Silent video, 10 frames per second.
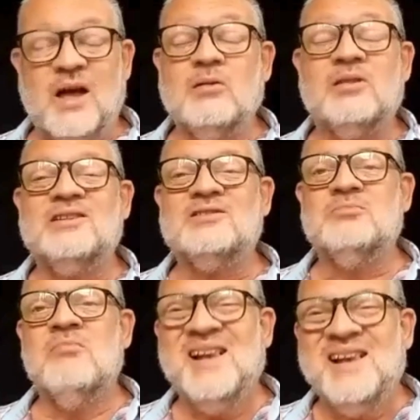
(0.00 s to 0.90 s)

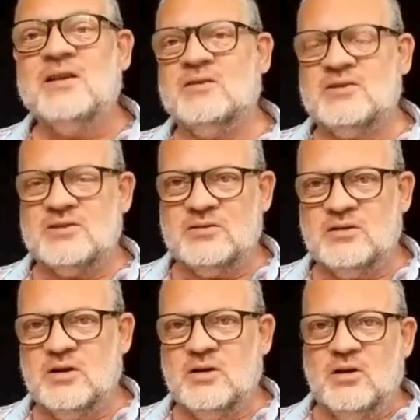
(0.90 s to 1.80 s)
countless millions
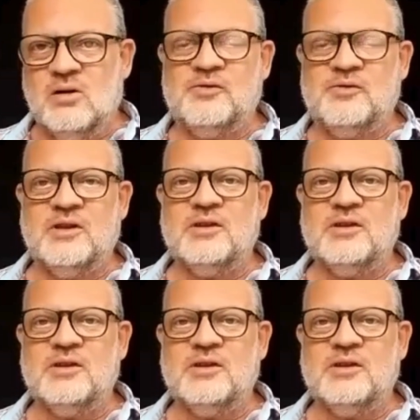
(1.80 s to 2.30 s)
of